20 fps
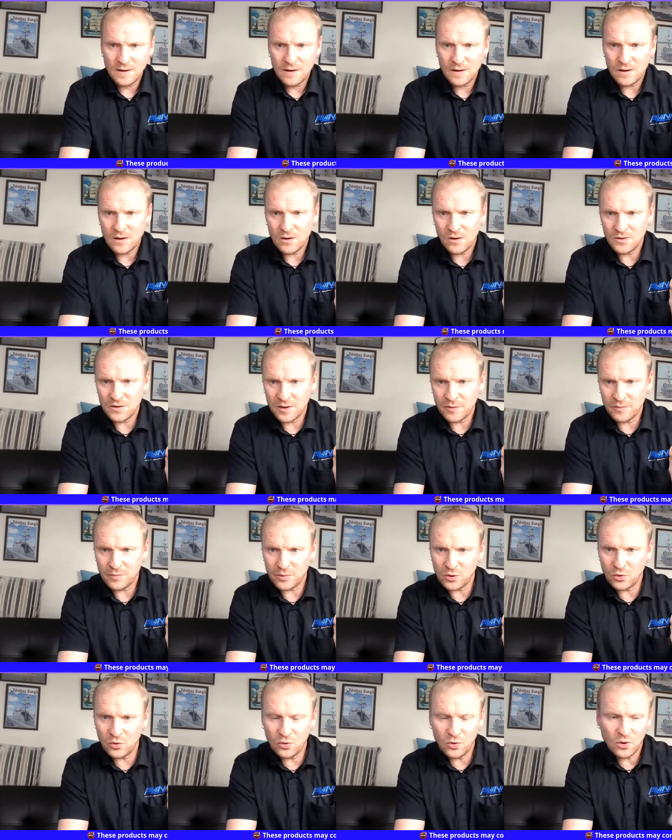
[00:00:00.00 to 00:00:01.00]
On the
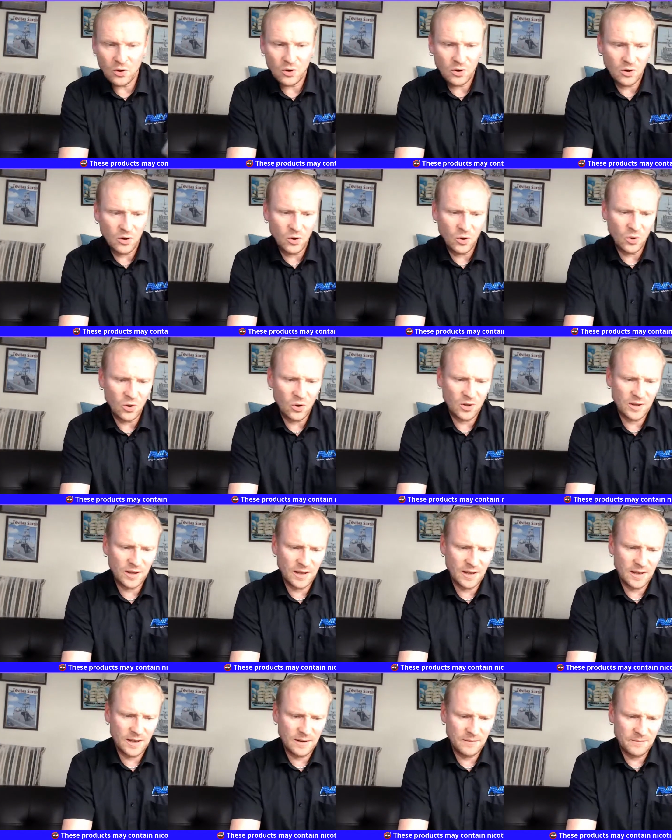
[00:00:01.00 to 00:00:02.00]
blue or
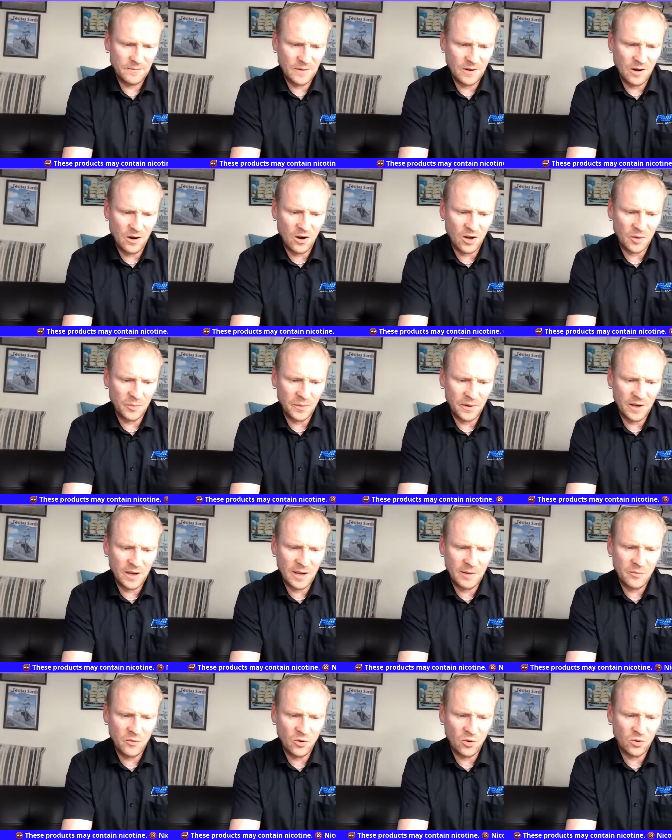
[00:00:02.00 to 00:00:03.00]
the
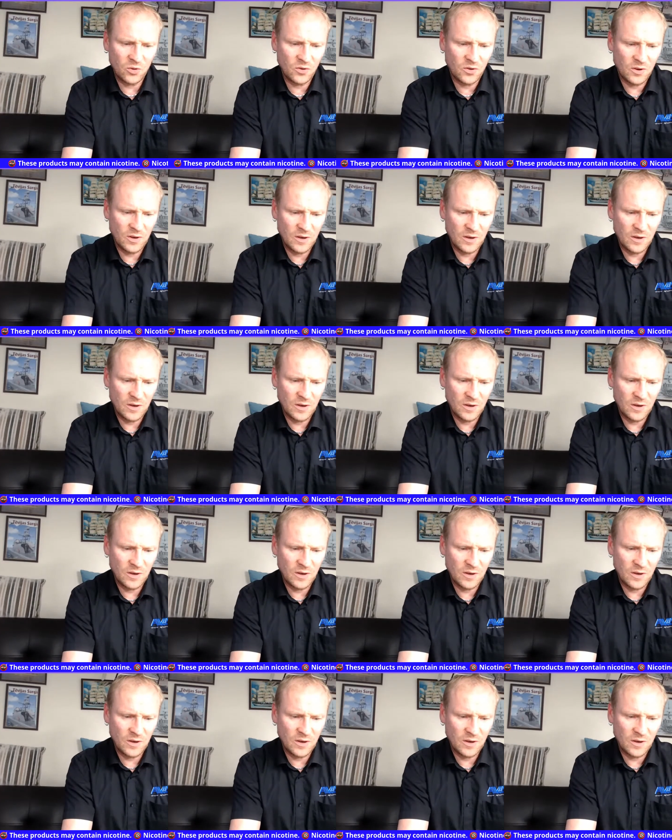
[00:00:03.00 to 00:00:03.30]
RBA mode,